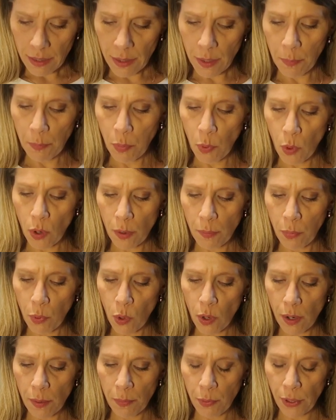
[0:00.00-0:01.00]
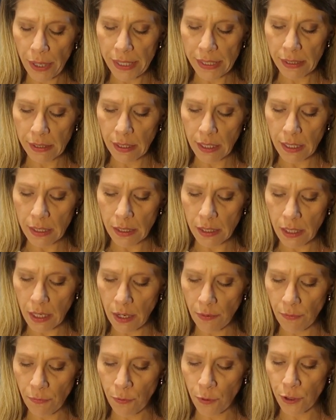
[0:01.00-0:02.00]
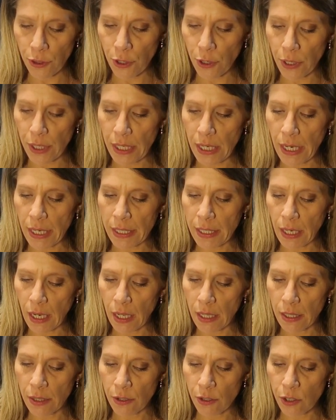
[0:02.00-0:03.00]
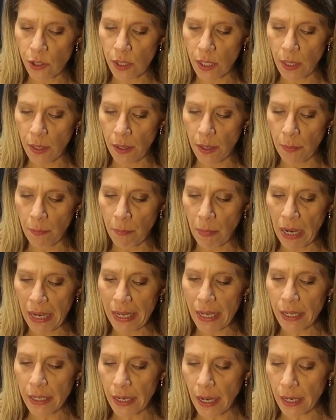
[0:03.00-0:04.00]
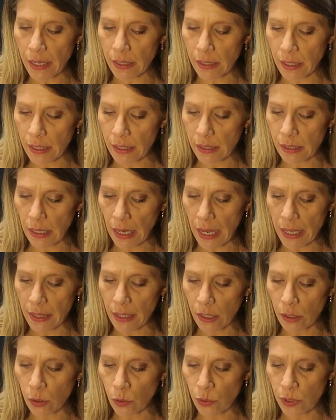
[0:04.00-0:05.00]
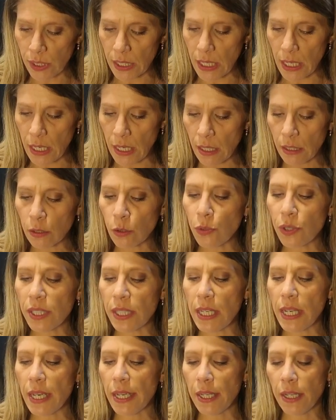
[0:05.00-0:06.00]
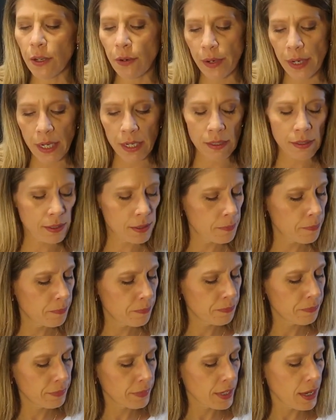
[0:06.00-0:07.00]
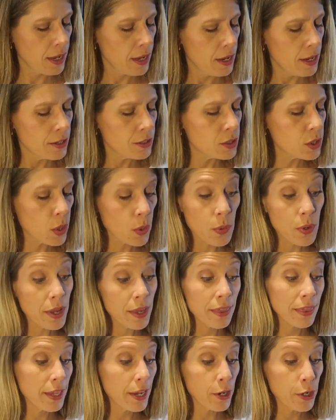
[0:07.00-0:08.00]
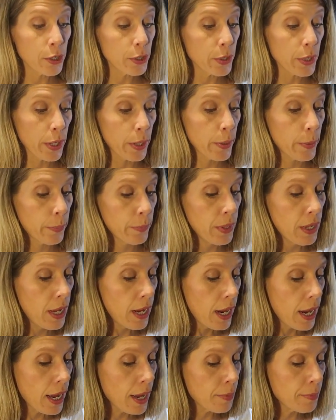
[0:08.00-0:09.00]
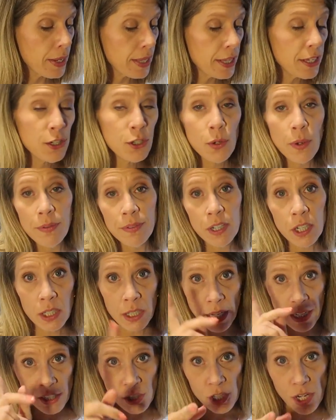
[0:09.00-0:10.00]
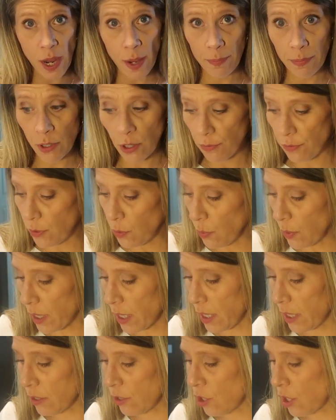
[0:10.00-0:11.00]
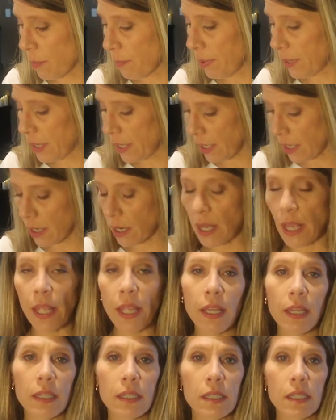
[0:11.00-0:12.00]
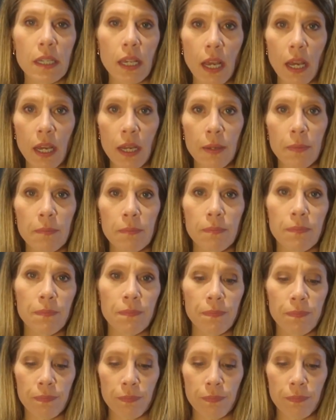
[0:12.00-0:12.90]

the Bora Bora bracelet for $39, the Maya necklace and the Lucy Lucia earrings. So eh, there you go. Um, and they do have an online shop, so if you wanna jump in there and um,